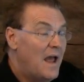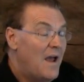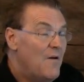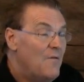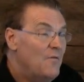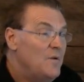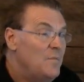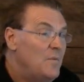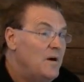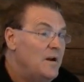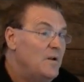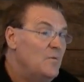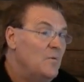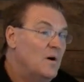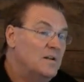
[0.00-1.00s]

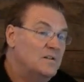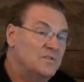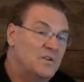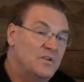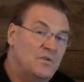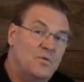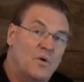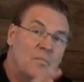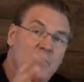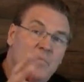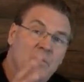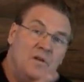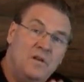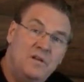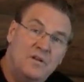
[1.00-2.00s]
Everybody wants to do a
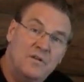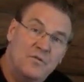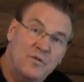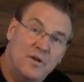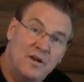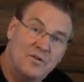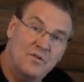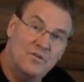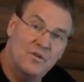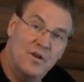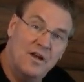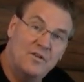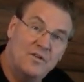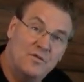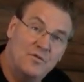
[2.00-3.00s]
million different
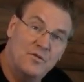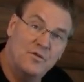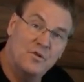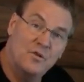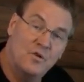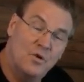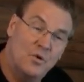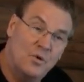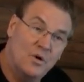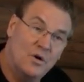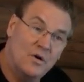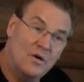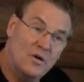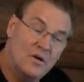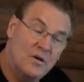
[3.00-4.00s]
exercises for the
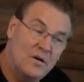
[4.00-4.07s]
core,